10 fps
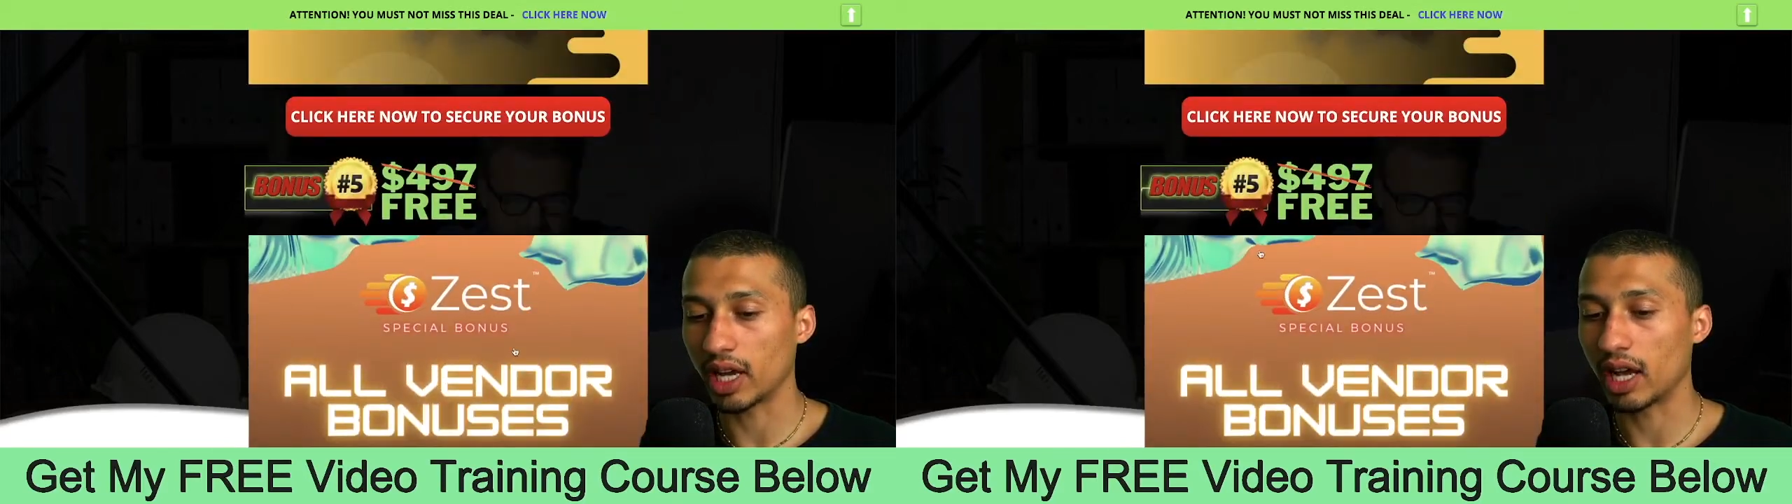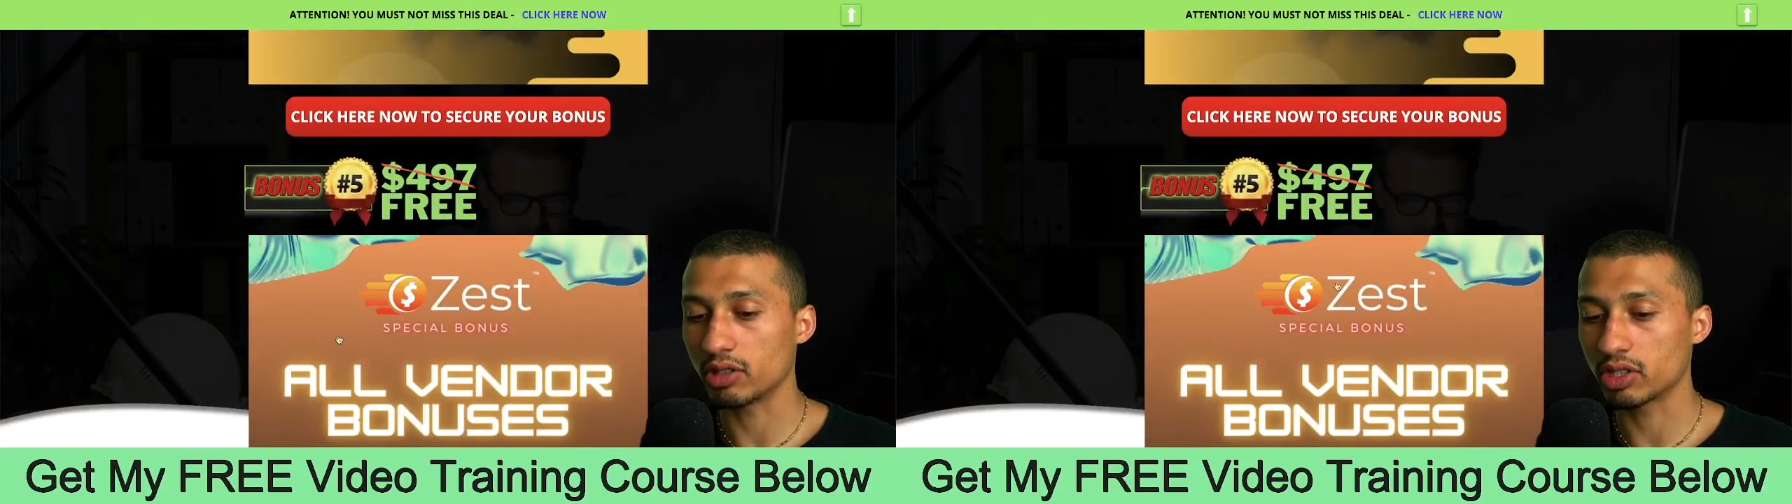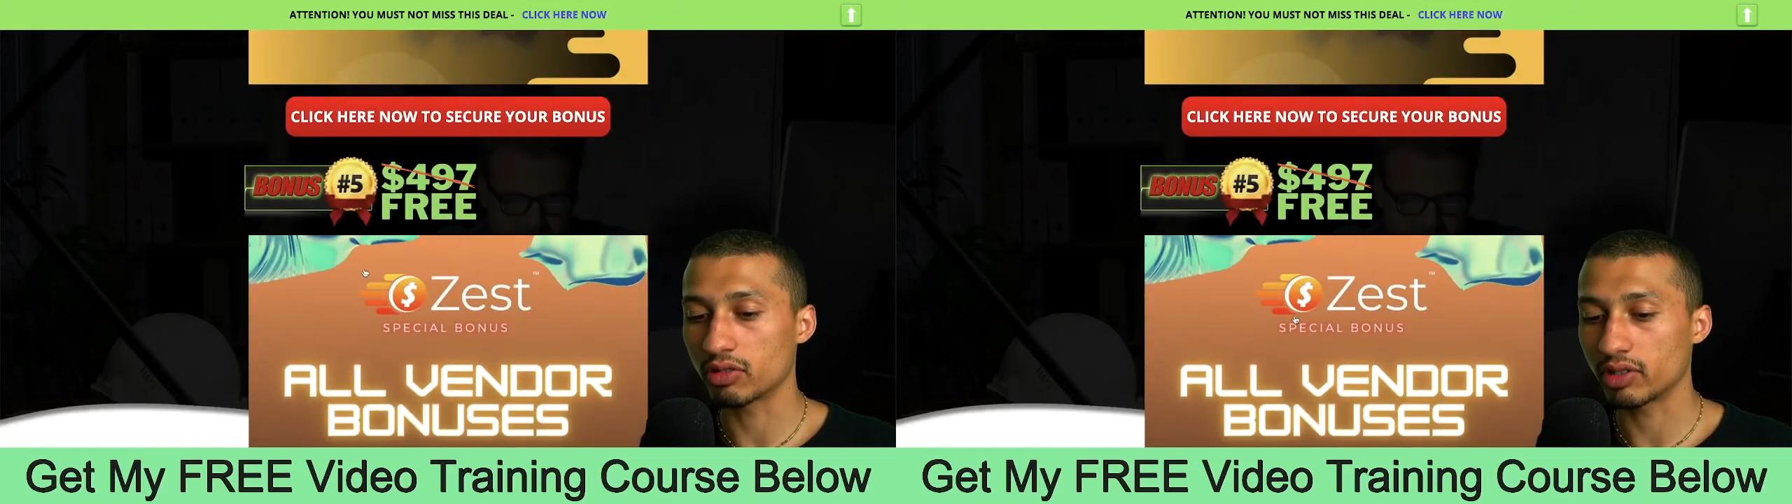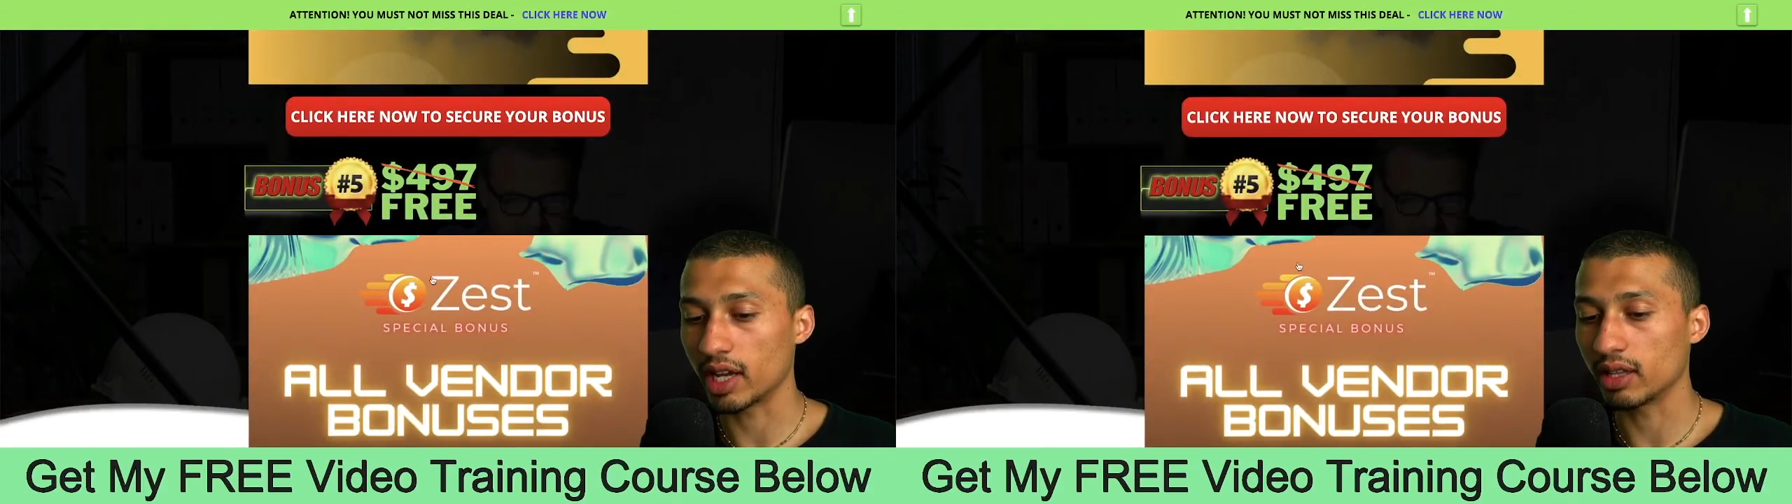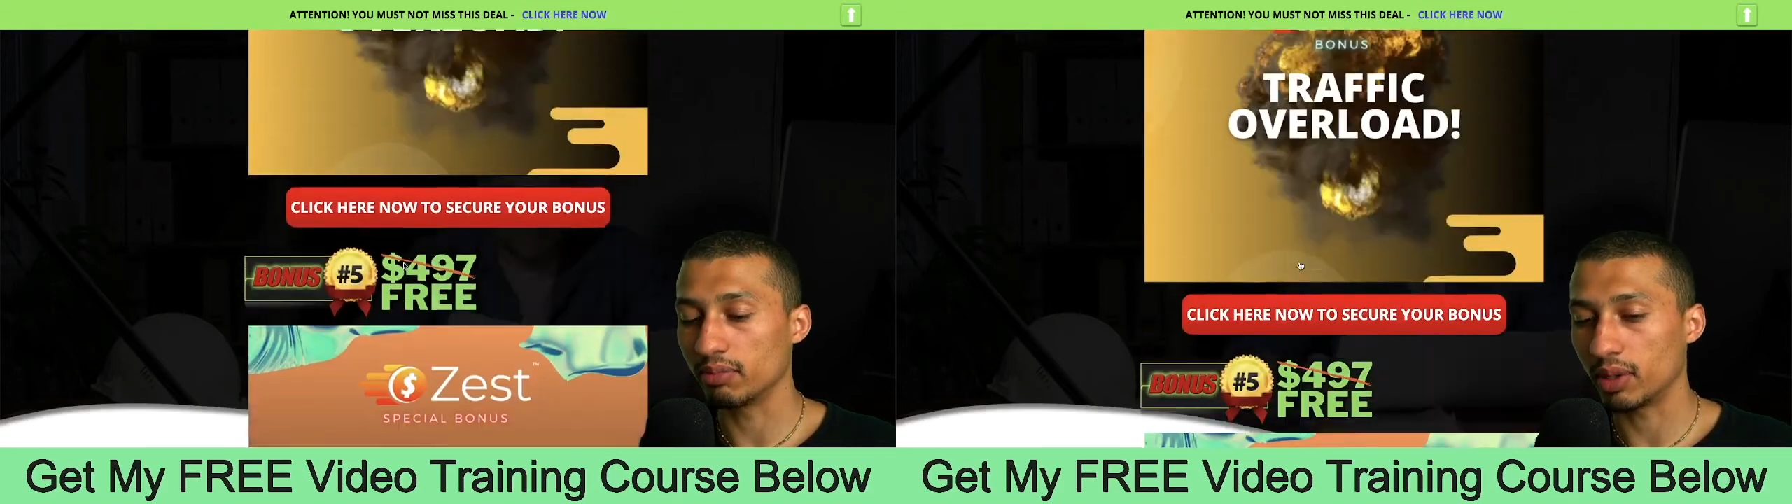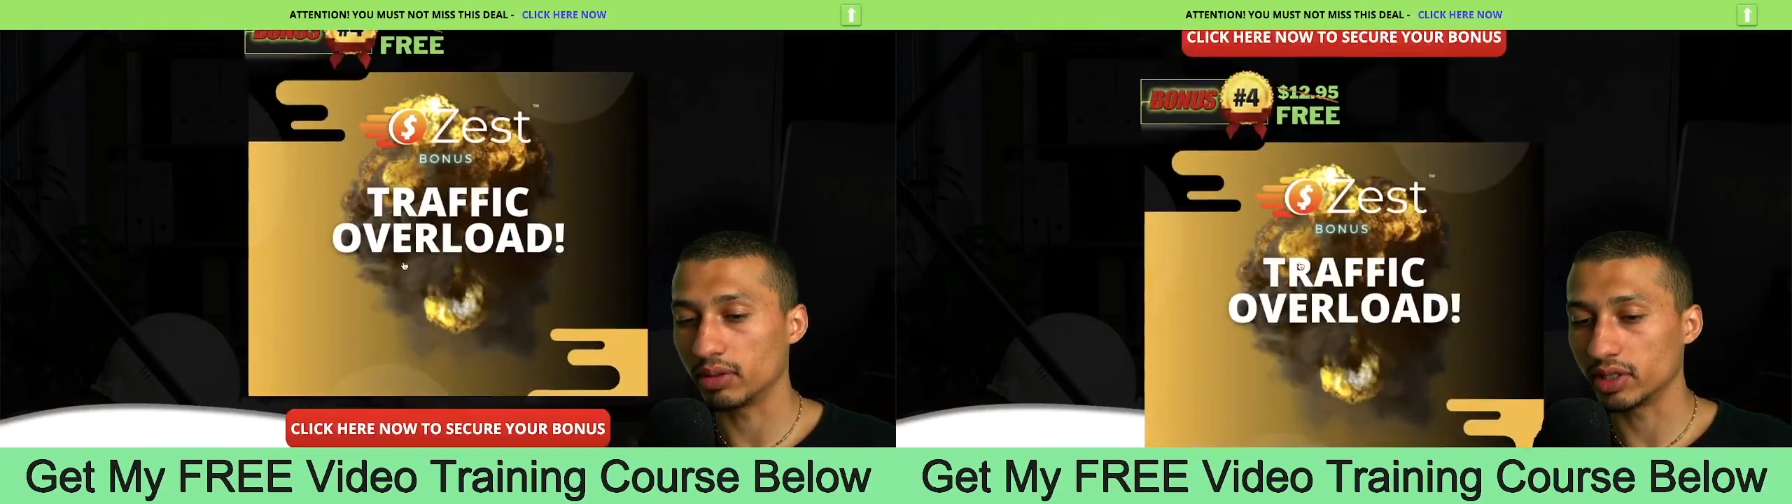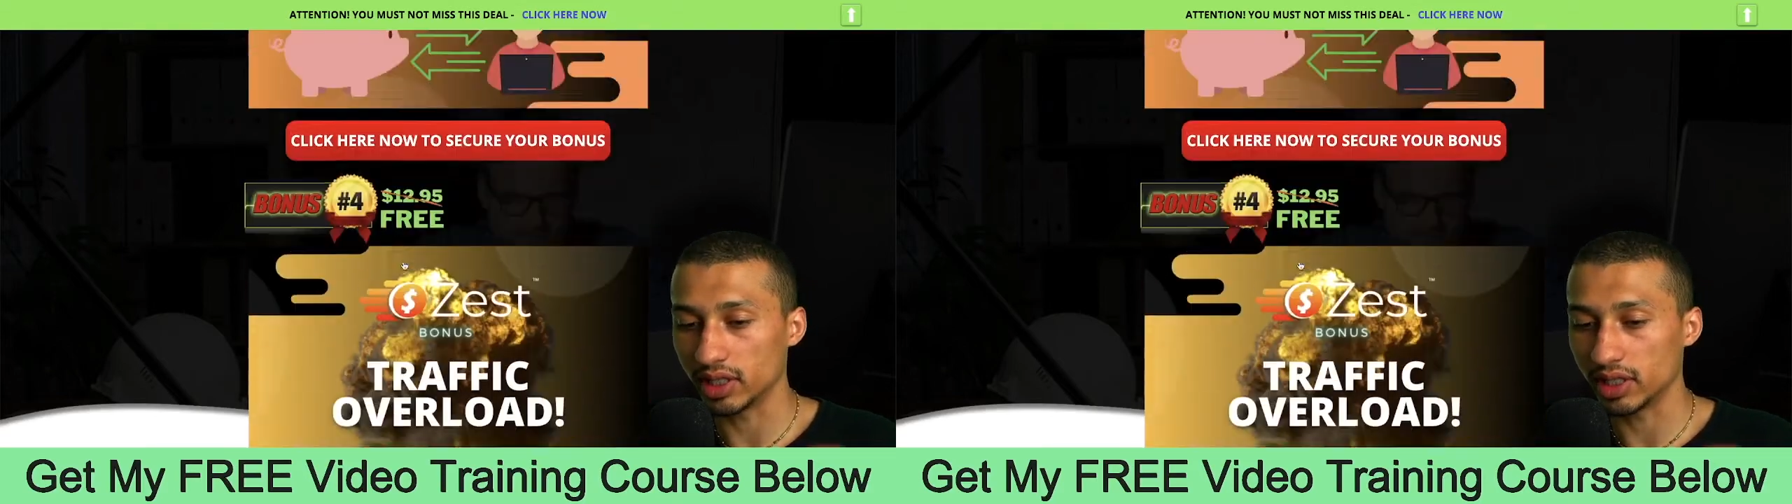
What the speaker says: to create the bonuses.